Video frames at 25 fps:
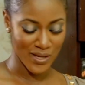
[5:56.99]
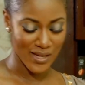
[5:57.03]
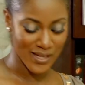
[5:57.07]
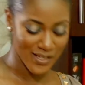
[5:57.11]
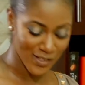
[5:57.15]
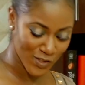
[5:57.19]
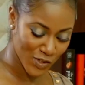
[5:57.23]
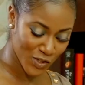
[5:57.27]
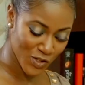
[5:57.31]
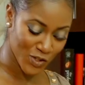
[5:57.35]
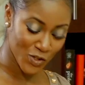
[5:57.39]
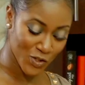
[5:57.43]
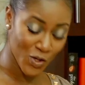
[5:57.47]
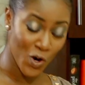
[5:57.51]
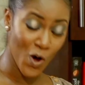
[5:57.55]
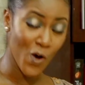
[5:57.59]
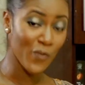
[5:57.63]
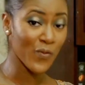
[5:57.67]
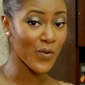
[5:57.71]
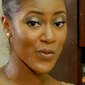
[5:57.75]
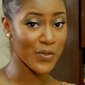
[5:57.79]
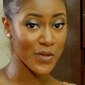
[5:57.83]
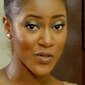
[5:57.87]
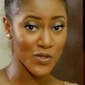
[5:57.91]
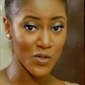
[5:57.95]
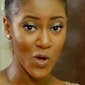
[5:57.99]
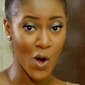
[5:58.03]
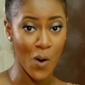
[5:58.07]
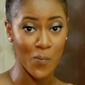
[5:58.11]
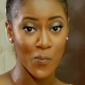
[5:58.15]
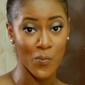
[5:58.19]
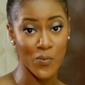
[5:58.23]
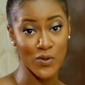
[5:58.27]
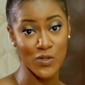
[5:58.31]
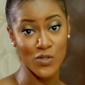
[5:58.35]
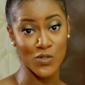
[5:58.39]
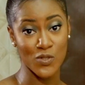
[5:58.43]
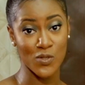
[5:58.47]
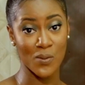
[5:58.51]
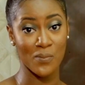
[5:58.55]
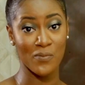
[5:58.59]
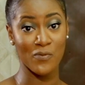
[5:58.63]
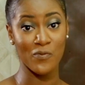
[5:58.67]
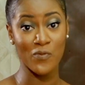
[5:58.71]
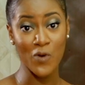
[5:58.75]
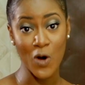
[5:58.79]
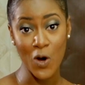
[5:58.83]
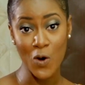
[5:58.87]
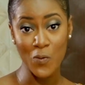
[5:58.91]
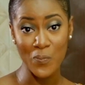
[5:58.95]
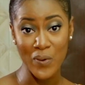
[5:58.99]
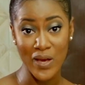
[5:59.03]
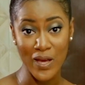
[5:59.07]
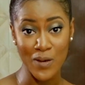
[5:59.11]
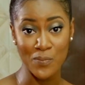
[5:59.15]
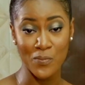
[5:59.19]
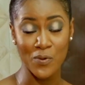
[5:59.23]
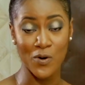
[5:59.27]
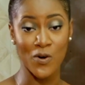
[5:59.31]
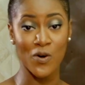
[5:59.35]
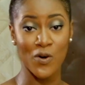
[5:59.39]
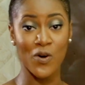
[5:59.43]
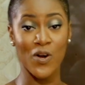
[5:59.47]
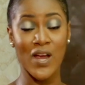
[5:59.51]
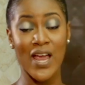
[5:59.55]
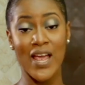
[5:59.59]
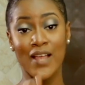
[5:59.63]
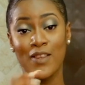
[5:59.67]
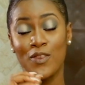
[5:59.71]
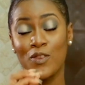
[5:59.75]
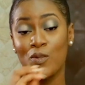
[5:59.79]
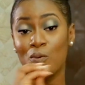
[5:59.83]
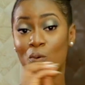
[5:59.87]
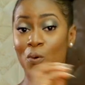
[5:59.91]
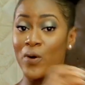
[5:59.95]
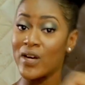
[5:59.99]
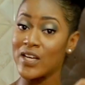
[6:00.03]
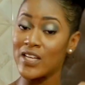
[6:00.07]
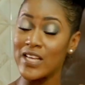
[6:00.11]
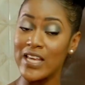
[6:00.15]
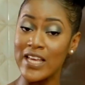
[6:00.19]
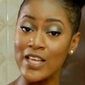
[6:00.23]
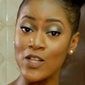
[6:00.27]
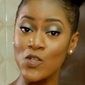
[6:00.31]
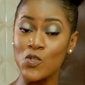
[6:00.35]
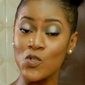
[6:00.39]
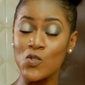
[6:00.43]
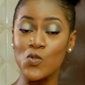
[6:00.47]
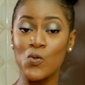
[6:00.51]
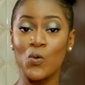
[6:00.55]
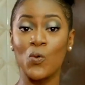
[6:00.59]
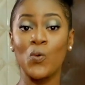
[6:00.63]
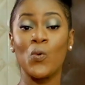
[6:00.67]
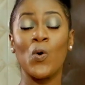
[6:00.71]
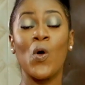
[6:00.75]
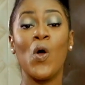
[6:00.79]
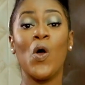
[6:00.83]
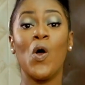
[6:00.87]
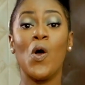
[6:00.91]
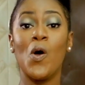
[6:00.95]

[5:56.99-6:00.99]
is just cover this up with some foil paper and throw it into